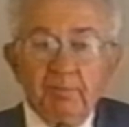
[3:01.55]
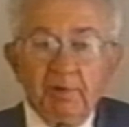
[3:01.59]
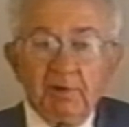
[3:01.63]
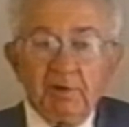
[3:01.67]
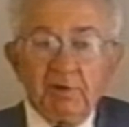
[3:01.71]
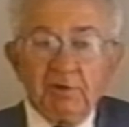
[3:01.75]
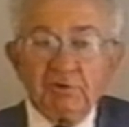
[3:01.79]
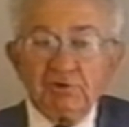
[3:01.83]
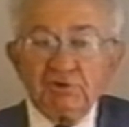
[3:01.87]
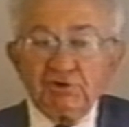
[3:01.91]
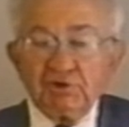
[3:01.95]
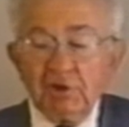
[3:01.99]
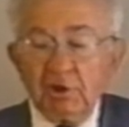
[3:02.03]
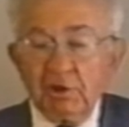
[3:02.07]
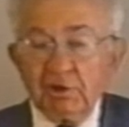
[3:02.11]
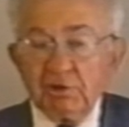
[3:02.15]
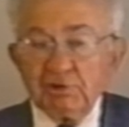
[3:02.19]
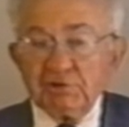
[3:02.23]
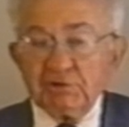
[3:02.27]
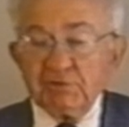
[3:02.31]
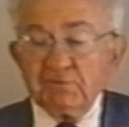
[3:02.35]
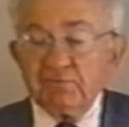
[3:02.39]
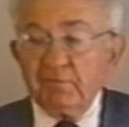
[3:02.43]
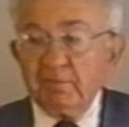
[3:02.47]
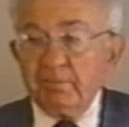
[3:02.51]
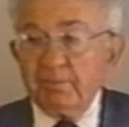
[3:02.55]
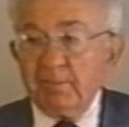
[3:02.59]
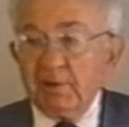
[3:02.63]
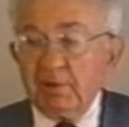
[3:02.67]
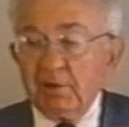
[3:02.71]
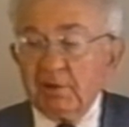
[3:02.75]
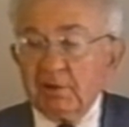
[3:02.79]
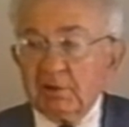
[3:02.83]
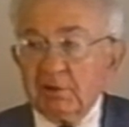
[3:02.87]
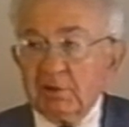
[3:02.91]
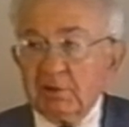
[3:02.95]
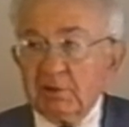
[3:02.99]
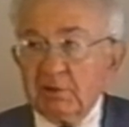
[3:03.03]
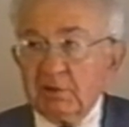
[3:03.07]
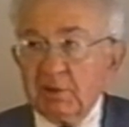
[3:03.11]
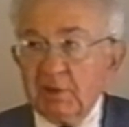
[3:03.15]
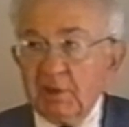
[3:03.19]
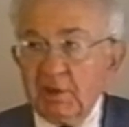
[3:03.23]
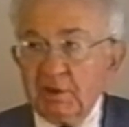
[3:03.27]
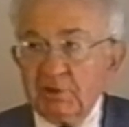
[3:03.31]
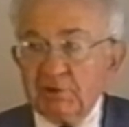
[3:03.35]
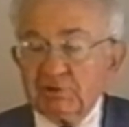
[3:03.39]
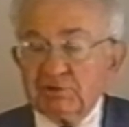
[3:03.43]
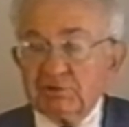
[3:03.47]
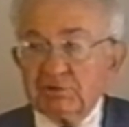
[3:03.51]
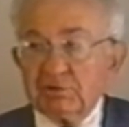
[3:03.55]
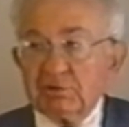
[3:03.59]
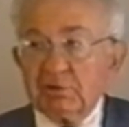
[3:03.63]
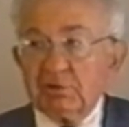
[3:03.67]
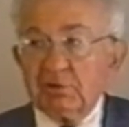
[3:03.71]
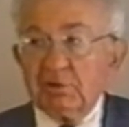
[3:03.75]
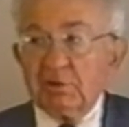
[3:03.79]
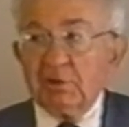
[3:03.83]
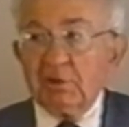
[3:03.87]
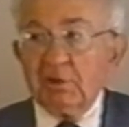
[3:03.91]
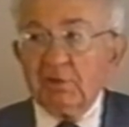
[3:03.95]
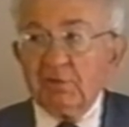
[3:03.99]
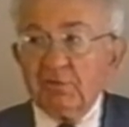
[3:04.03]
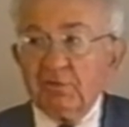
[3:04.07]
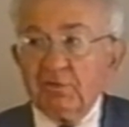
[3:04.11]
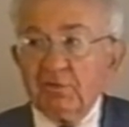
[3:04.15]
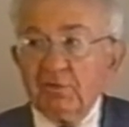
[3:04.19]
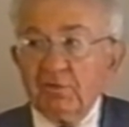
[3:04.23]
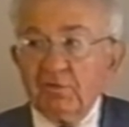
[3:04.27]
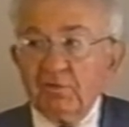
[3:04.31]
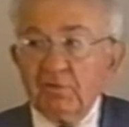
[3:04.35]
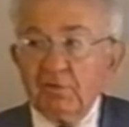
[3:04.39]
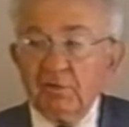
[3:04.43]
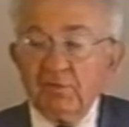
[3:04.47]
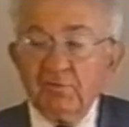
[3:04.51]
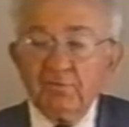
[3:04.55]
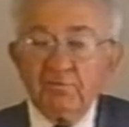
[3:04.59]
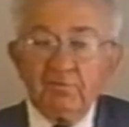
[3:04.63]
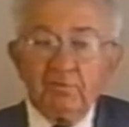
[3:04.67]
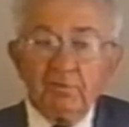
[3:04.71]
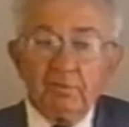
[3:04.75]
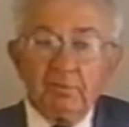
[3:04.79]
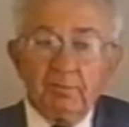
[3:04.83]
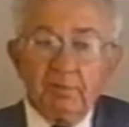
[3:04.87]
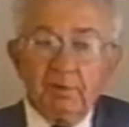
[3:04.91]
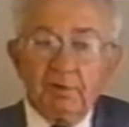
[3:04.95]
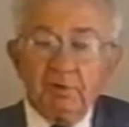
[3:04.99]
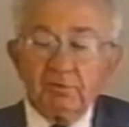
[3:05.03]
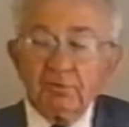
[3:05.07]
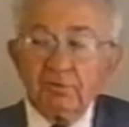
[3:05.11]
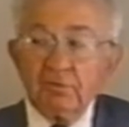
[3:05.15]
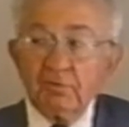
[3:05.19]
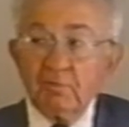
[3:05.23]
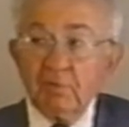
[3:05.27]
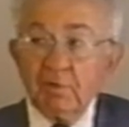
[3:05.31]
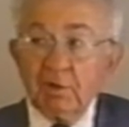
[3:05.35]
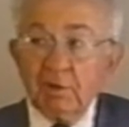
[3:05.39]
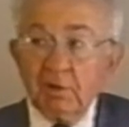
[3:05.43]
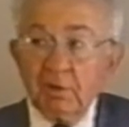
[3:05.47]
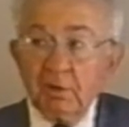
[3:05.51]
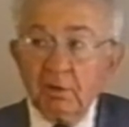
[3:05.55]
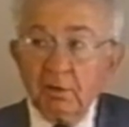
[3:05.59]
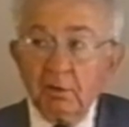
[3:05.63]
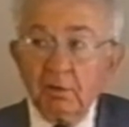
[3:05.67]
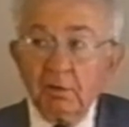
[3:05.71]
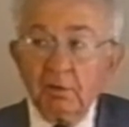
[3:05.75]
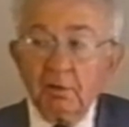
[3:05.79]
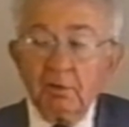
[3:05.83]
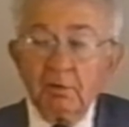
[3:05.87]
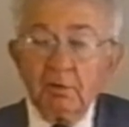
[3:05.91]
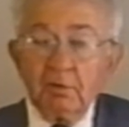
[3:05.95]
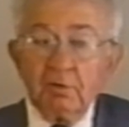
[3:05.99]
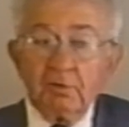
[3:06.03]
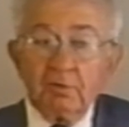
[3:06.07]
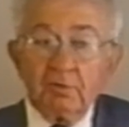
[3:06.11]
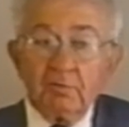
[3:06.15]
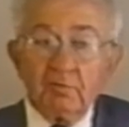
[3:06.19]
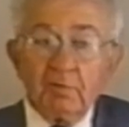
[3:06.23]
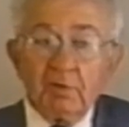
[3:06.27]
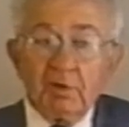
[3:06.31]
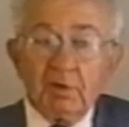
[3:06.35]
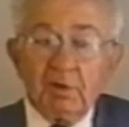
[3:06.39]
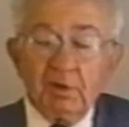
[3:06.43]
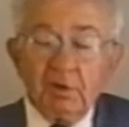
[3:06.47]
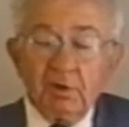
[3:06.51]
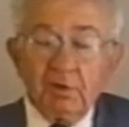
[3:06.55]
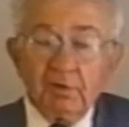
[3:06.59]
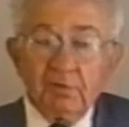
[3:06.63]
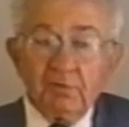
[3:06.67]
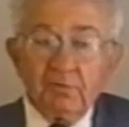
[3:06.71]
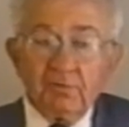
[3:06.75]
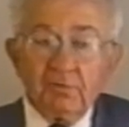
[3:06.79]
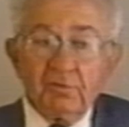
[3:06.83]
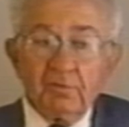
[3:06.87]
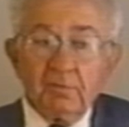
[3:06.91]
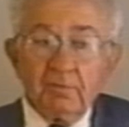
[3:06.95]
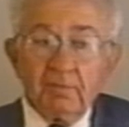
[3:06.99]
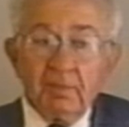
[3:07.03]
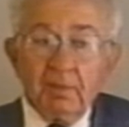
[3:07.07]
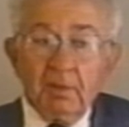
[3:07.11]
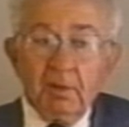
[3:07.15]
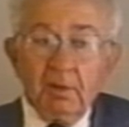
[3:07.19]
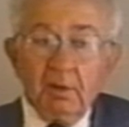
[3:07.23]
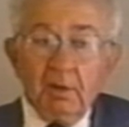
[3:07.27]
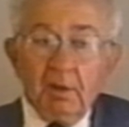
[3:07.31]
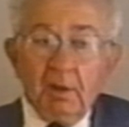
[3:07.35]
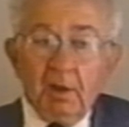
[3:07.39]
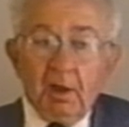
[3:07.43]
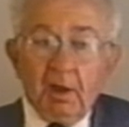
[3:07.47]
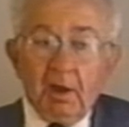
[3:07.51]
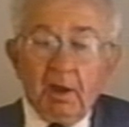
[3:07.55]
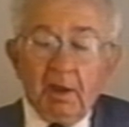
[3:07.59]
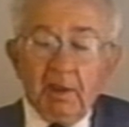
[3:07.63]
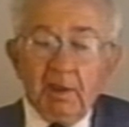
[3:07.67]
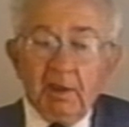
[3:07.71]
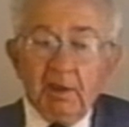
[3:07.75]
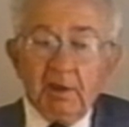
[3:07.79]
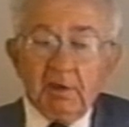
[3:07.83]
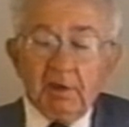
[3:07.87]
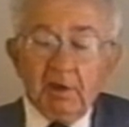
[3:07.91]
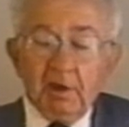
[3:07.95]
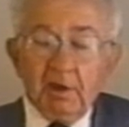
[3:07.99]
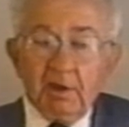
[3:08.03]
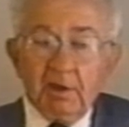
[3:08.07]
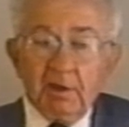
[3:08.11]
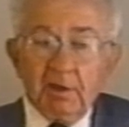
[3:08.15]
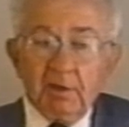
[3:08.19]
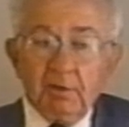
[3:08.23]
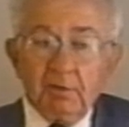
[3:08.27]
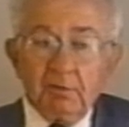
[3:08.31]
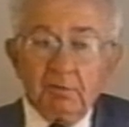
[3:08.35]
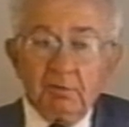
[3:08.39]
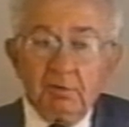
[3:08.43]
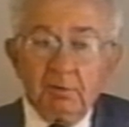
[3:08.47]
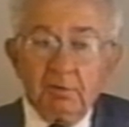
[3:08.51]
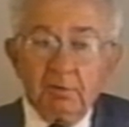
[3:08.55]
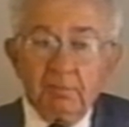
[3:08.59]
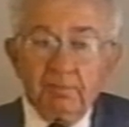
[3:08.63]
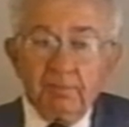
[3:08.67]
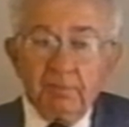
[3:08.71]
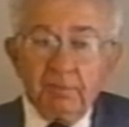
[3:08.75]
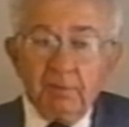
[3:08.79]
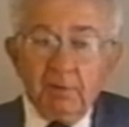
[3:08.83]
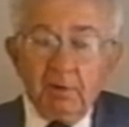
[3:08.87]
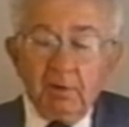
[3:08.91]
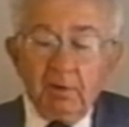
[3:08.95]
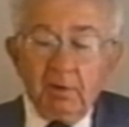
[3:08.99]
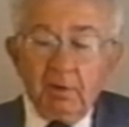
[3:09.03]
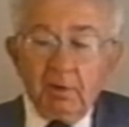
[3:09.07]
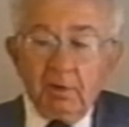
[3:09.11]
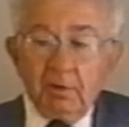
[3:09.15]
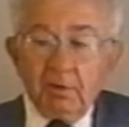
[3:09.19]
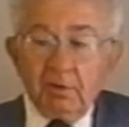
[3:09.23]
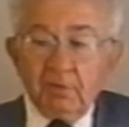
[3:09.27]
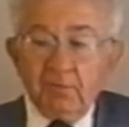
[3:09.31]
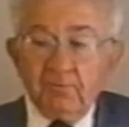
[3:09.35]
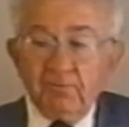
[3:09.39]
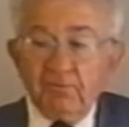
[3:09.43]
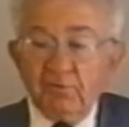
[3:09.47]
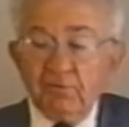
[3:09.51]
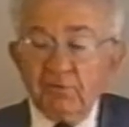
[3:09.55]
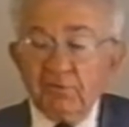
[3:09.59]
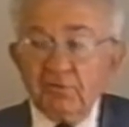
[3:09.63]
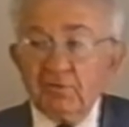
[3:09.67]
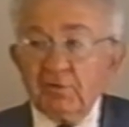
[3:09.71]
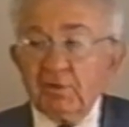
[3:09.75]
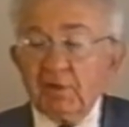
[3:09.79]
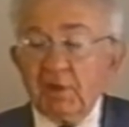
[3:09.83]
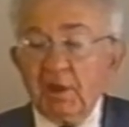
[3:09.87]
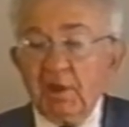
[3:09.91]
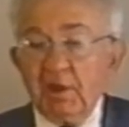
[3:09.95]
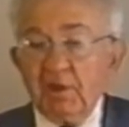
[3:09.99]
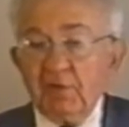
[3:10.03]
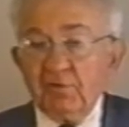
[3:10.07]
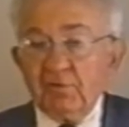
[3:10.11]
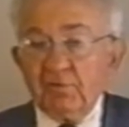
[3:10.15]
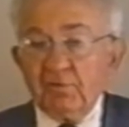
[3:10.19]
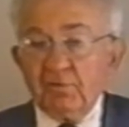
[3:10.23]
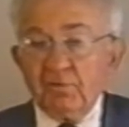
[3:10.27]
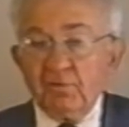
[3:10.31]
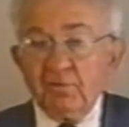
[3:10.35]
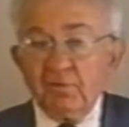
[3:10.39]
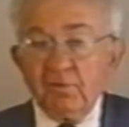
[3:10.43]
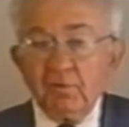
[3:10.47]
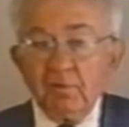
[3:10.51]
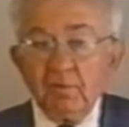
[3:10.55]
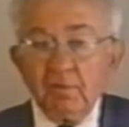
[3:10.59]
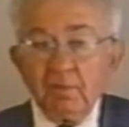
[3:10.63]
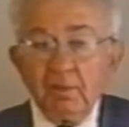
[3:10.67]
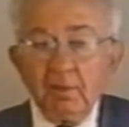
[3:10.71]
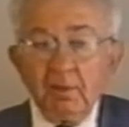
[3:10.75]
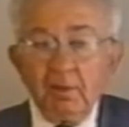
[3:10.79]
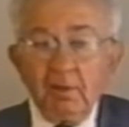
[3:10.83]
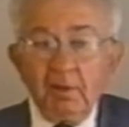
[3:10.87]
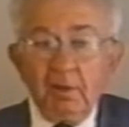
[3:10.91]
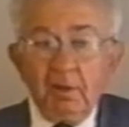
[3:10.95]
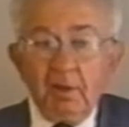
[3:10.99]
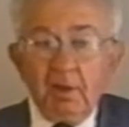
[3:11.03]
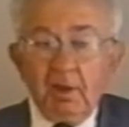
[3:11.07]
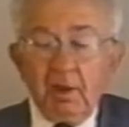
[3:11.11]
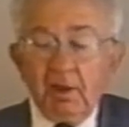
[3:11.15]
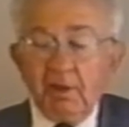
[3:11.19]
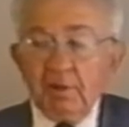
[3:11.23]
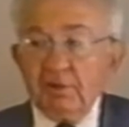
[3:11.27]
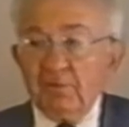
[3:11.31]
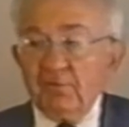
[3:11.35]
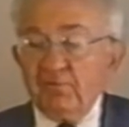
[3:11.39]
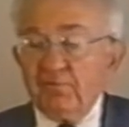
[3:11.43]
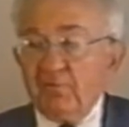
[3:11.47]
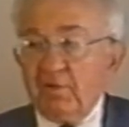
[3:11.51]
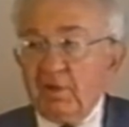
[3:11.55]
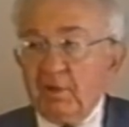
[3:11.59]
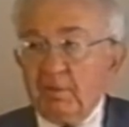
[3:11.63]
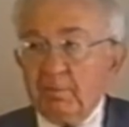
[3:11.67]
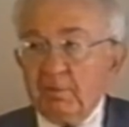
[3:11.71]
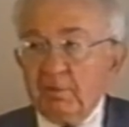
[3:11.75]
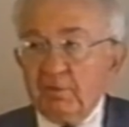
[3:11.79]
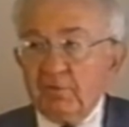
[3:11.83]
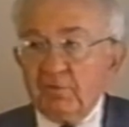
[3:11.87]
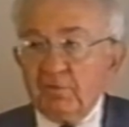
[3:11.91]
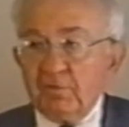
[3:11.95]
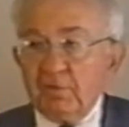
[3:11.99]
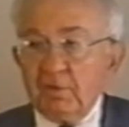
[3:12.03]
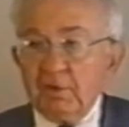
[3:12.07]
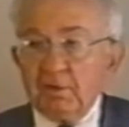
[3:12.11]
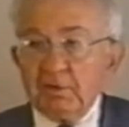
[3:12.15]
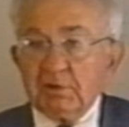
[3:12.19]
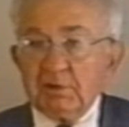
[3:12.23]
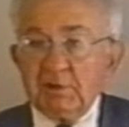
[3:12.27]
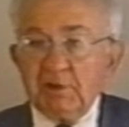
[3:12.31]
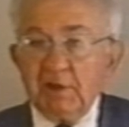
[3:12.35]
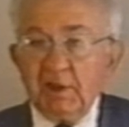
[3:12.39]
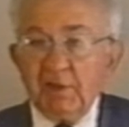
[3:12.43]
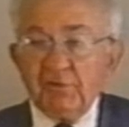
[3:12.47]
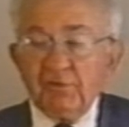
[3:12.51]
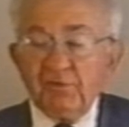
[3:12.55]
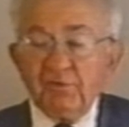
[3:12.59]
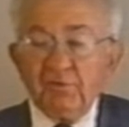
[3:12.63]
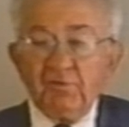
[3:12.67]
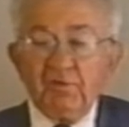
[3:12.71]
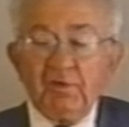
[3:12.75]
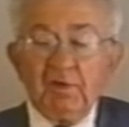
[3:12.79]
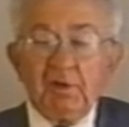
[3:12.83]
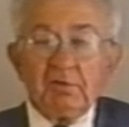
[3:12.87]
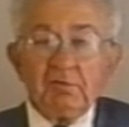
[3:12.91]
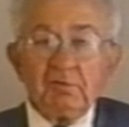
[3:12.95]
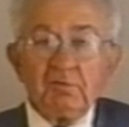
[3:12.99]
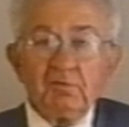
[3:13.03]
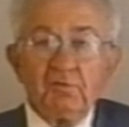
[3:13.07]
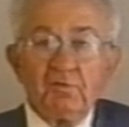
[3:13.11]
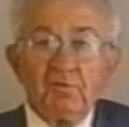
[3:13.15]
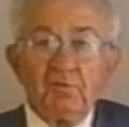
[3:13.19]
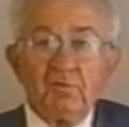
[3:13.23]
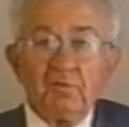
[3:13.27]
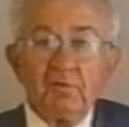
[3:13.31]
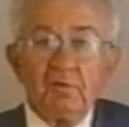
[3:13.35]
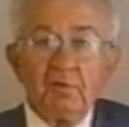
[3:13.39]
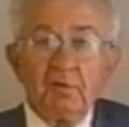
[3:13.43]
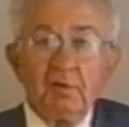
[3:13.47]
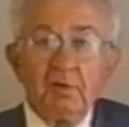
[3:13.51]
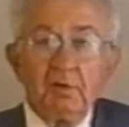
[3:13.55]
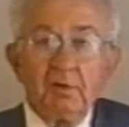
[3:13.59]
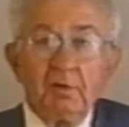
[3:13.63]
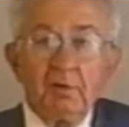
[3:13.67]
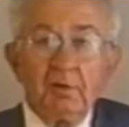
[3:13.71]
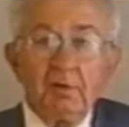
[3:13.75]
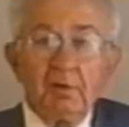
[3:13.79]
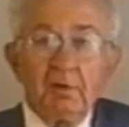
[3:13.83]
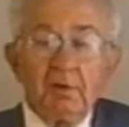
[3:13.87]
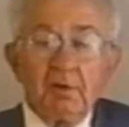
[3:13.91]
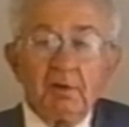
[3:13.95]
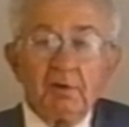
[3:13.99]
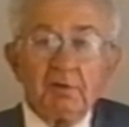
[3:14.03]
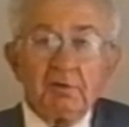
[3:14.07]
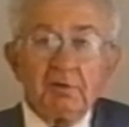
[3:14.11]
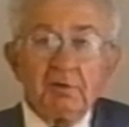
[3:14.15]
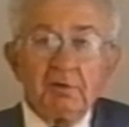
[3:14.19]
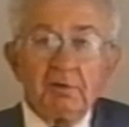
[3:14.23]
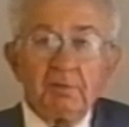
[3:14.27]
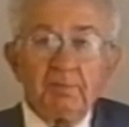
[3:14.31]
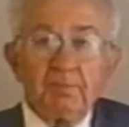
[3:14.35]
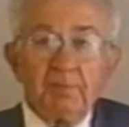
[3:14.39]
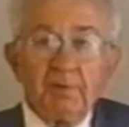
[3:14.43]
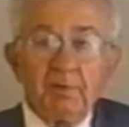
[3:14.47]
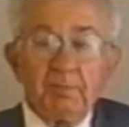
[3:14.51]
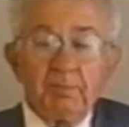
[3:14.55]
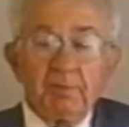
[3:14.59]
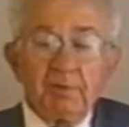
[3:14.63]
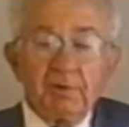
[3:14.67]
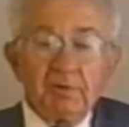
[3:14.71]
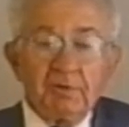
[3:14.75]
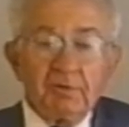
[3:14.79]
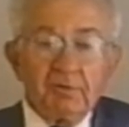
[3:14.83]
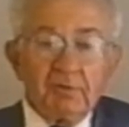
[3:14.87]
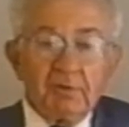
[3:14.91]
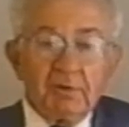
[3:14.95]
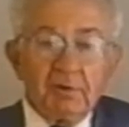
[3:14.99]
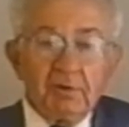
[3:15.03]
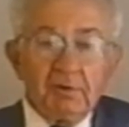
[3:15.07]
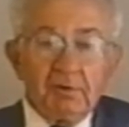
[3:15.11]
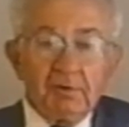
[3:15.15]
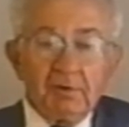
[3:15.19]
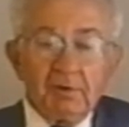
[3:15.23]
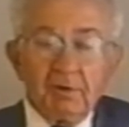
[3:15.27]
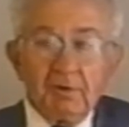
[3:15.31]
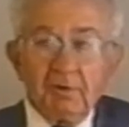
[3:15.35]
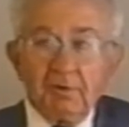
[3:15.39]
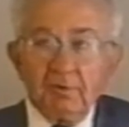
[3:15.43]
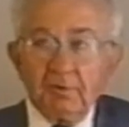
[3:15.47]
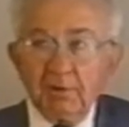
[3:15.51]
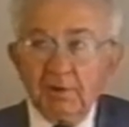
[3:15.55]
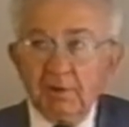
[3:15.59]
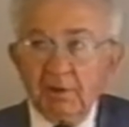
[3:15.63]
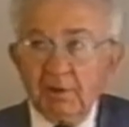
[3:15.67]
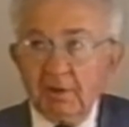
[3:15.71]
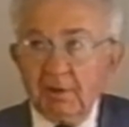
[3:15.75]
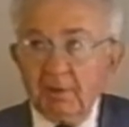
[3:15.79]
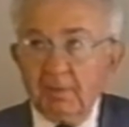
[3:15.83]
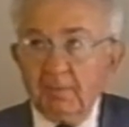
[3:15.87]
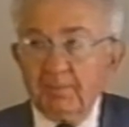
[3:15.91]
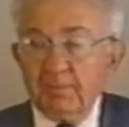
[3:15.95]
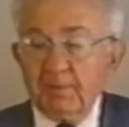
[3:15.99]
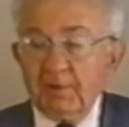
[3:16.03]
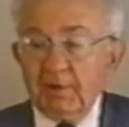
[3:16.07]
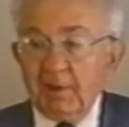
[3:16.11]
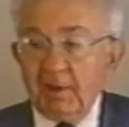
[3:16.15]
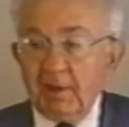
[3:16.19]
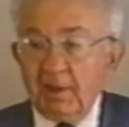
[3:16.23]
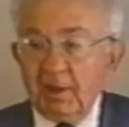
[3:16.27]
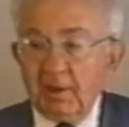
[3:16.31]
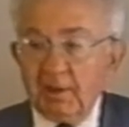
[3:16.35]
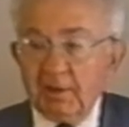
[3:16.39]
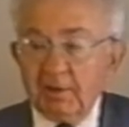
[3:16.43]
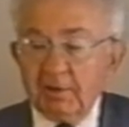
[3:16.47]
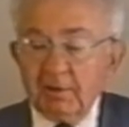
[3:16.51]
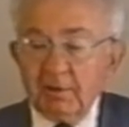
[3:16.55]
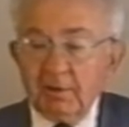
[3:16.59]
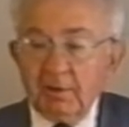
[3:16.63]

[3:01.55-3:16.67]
been in charge of appellate litigation at the SEC for about three, three years. I had argued the first cases on the famous death sentence under the Public Utility Holding Company Act